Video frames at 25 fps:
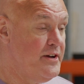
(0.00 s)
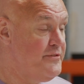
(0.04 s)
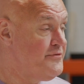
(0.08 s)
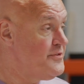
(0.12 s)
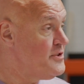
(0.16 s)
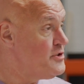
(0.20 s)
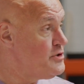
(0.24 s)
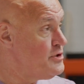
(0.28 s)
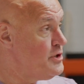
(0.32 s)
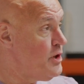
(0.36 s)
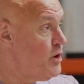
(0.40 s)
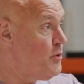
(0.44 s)
If
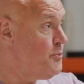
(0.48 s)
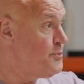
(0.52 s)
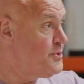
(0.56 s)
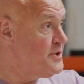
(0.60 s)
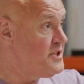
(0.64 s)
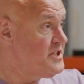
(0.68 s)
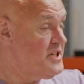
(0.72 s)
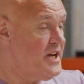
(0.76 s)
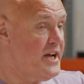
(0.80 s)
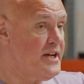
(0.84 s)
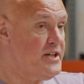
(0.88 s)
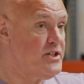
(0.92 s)
there's no
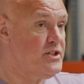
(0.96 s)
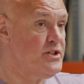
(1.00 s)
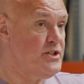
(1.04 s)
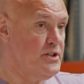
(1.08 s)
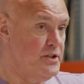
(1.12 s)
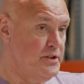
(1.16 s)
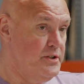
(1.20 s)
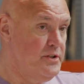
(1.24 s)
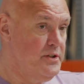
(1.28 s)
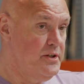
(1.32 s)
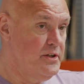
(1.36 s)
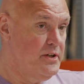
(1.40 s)

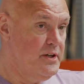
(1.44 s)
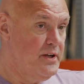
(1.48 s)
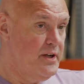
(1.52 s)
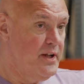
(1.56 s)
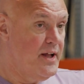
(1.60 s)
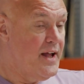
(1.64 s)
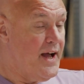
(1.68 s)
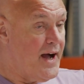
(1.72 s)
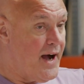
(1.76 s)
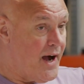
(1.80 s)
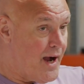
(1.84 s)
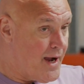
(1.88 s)
protection,
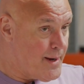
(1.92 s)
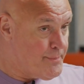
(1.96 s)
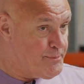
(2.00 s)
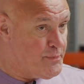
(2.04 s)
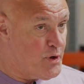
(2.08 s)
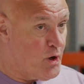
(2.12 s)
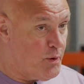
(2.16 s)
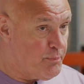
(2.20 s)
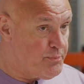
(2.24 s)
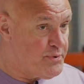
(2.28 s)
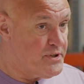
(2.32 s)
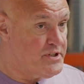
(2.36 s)
I'm
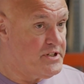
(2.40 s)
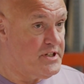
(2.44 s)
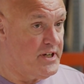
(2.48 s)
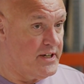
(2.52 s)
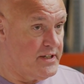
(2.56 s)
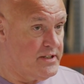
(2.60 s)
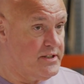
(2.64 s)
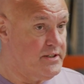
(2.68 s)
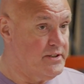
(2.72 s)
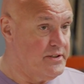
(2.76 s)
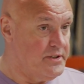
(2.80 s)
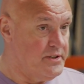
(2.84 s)
not
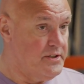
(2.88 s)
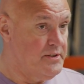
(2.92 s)
protected.